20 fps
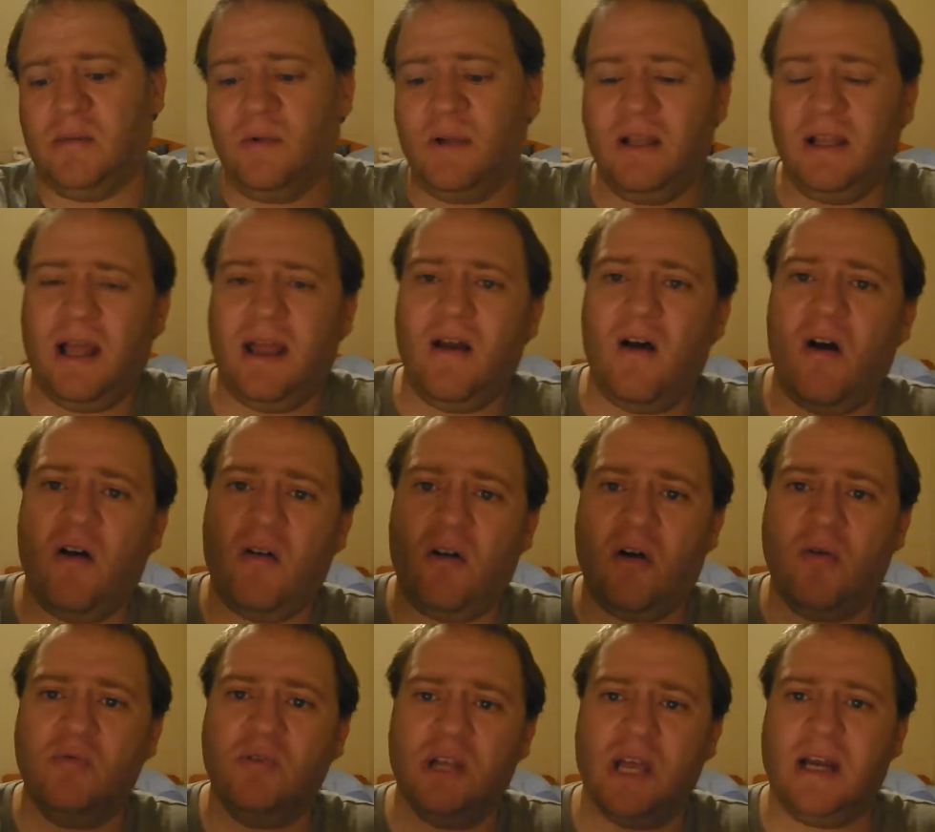I mean, they are
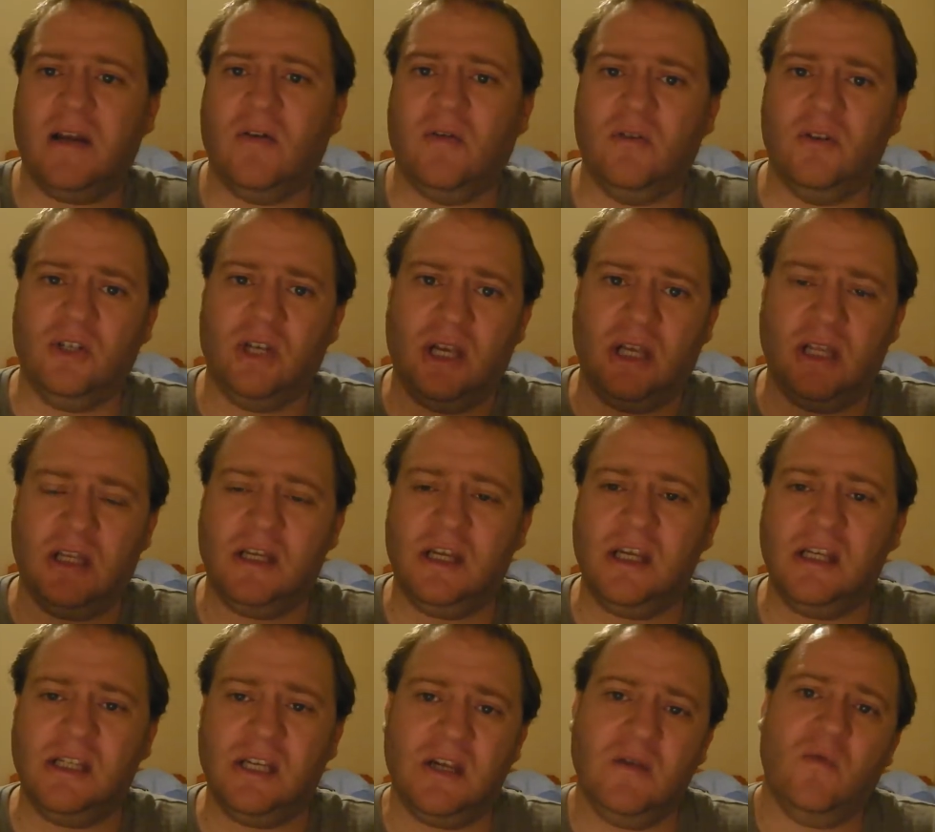old technology. The
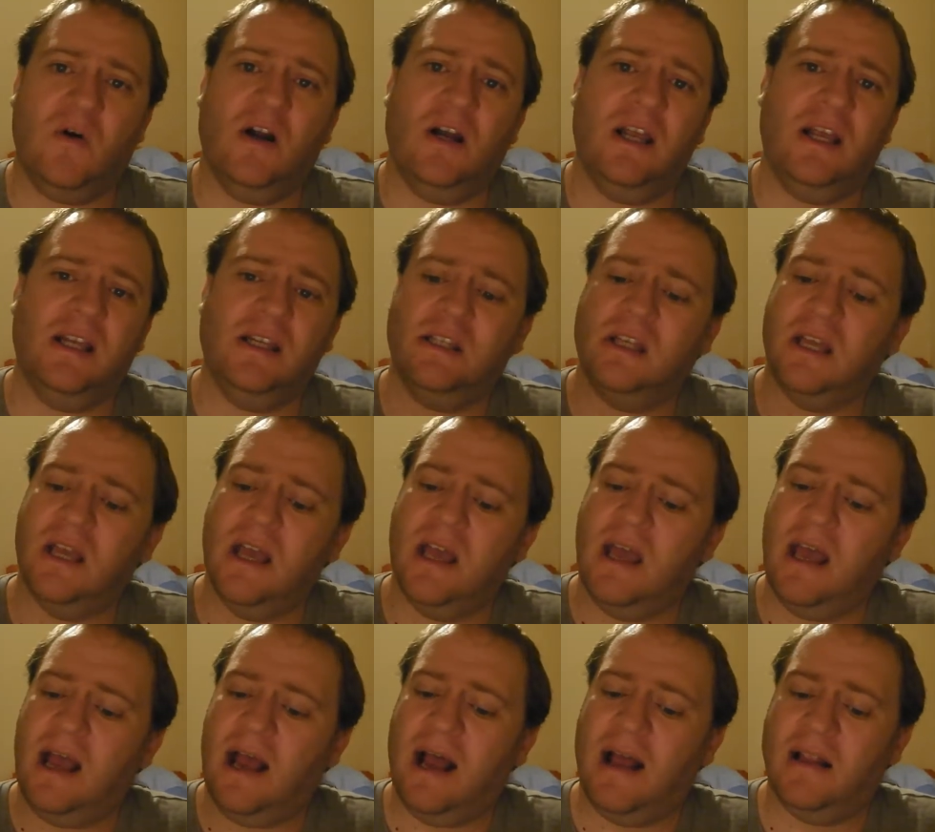DC one is,
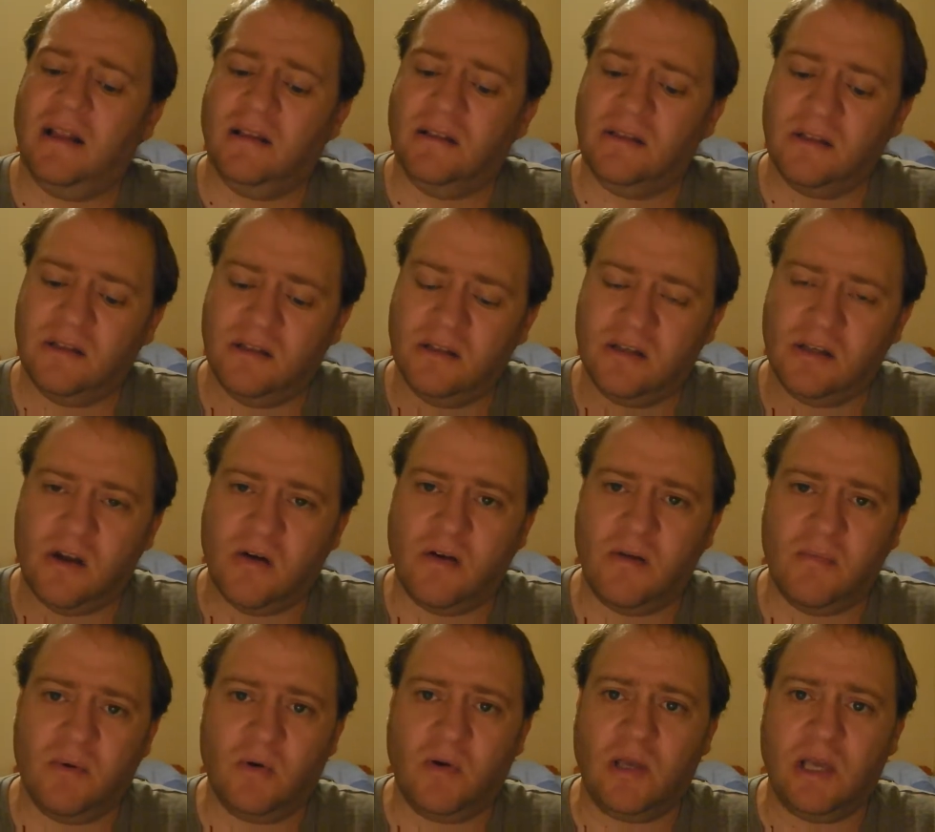and the
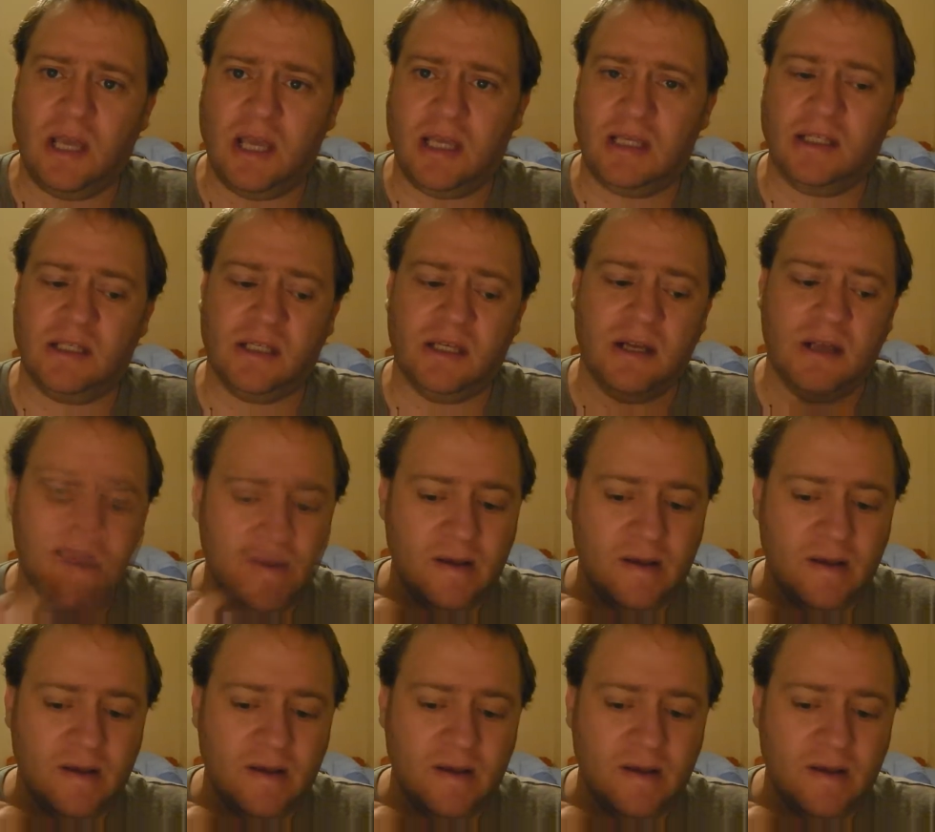Sony Bloggie is.